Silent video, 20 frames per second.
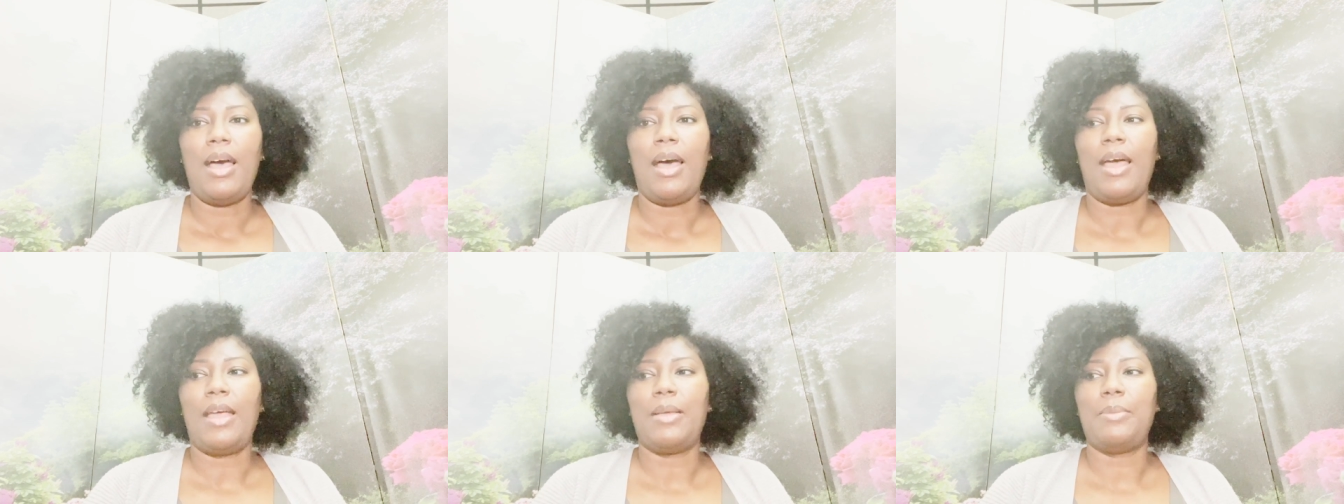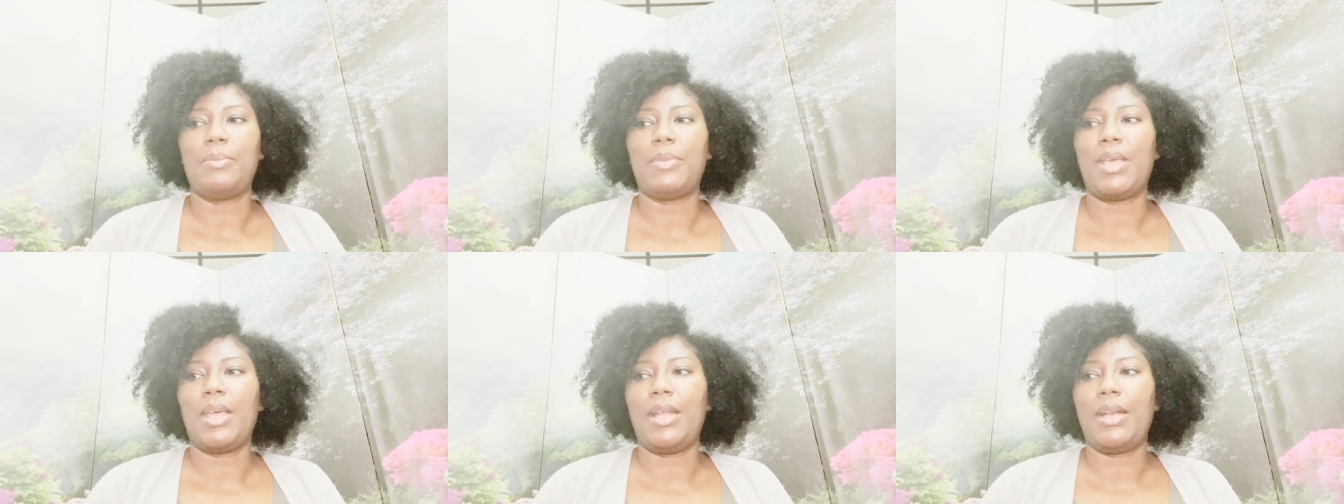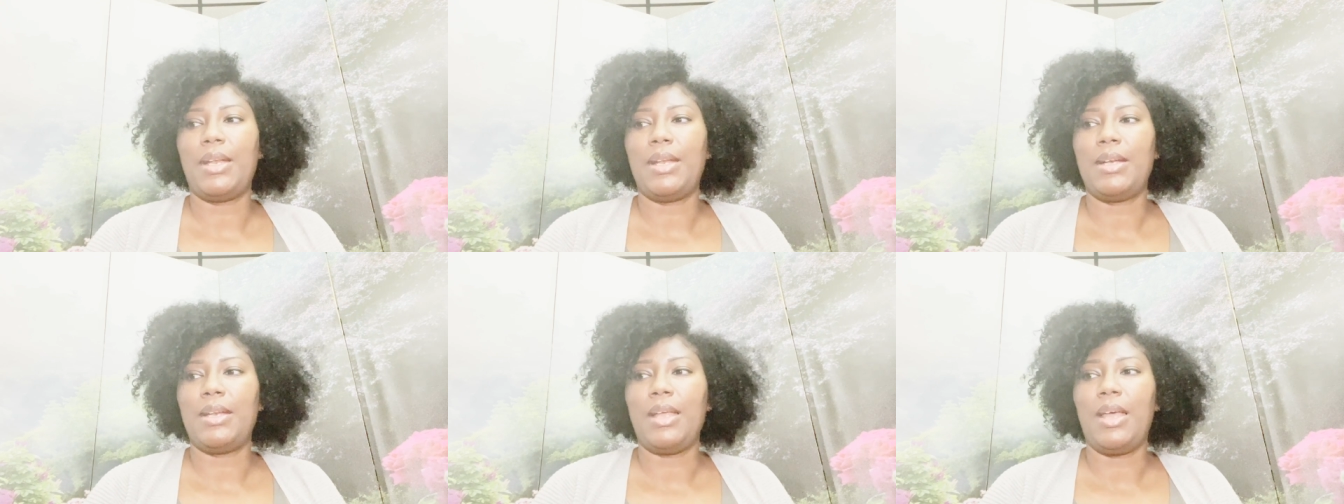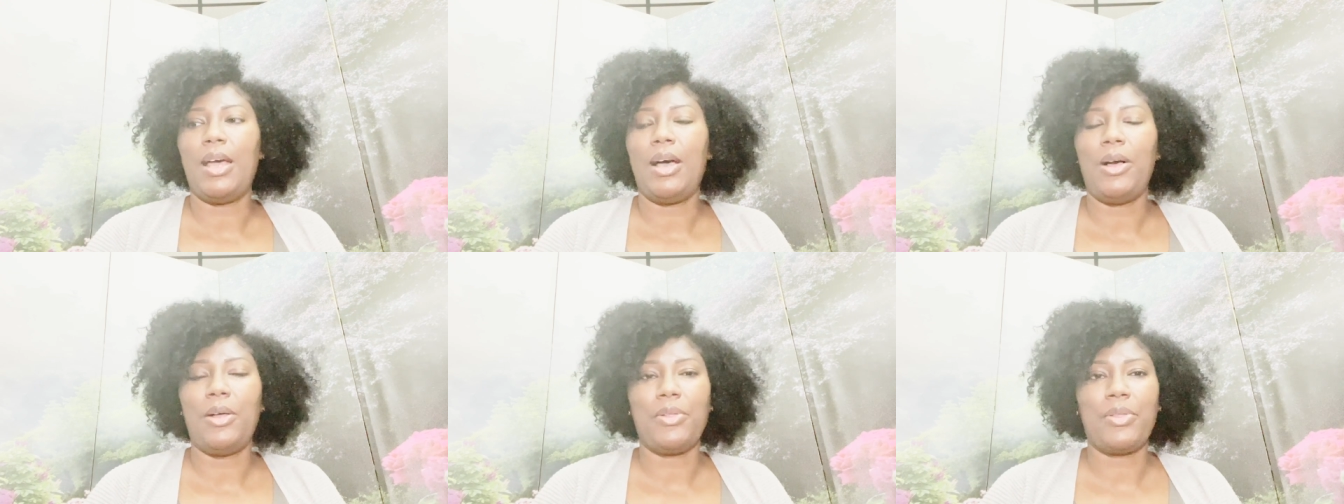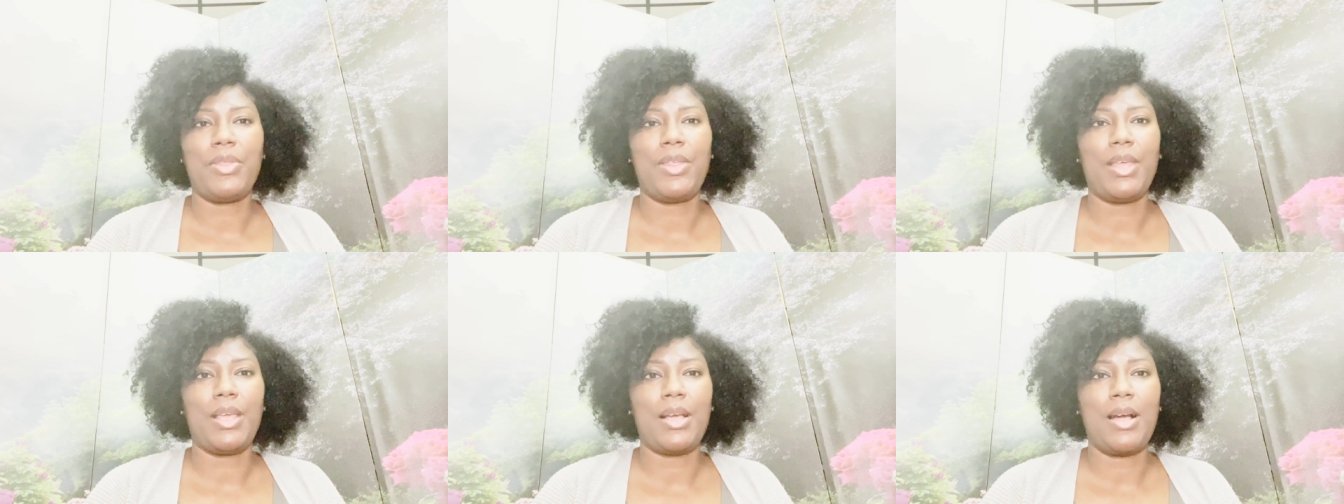I am getting
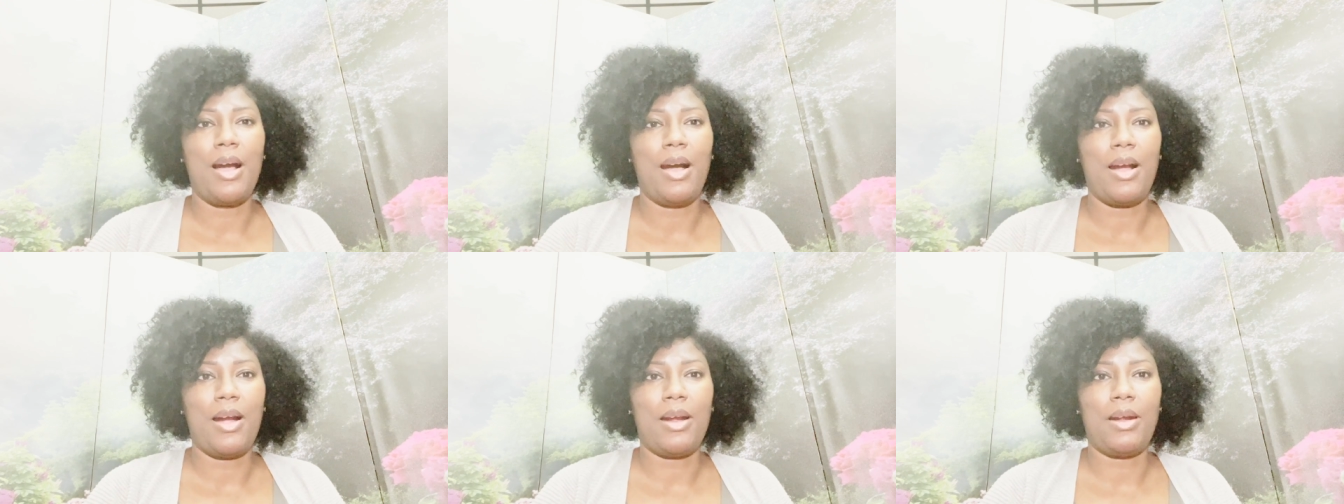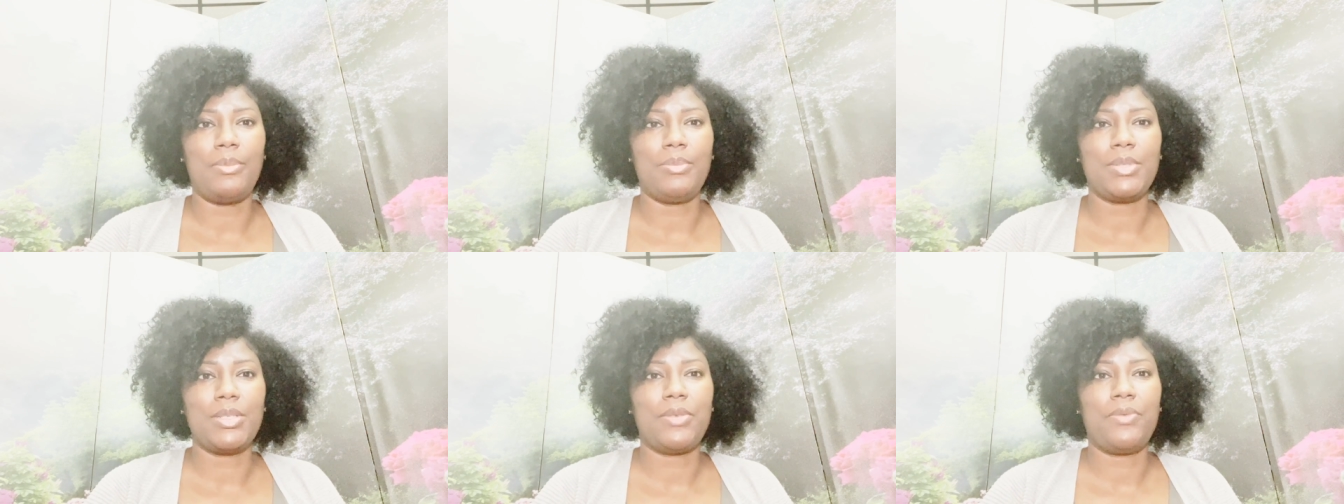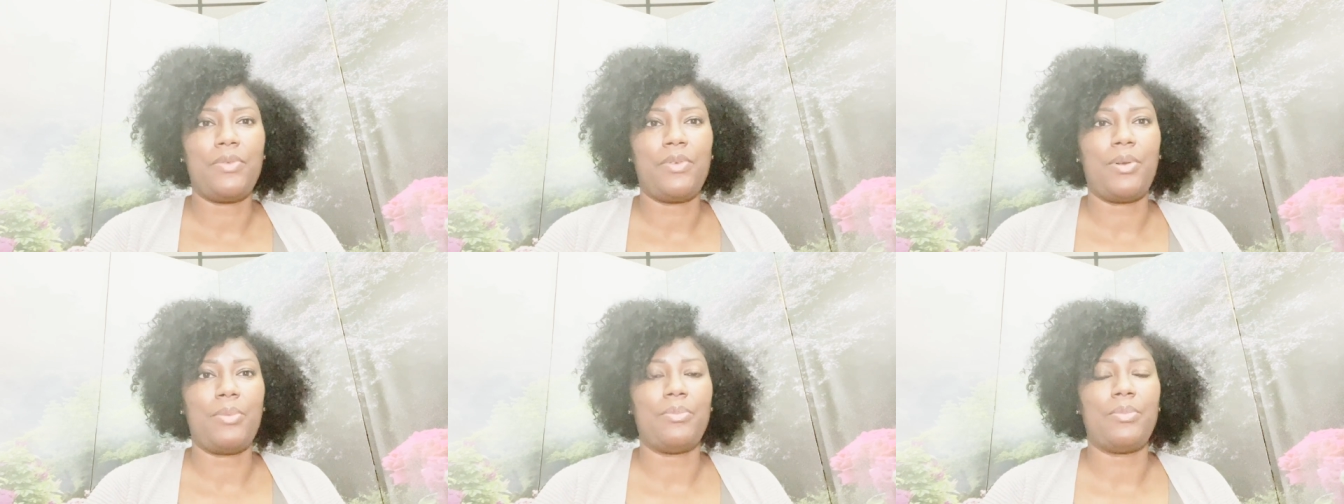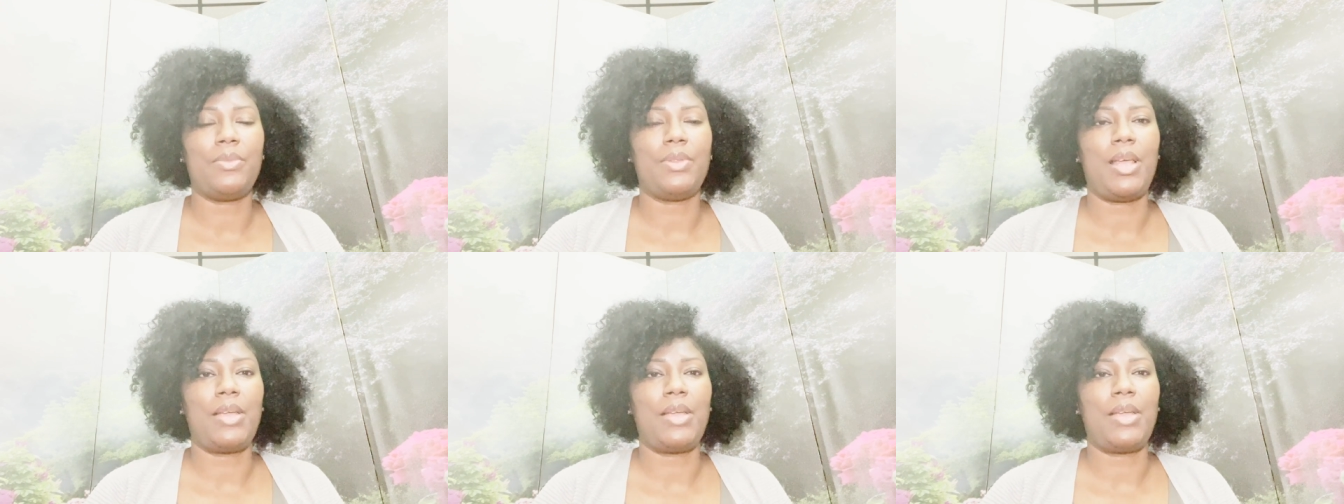healthy carbs from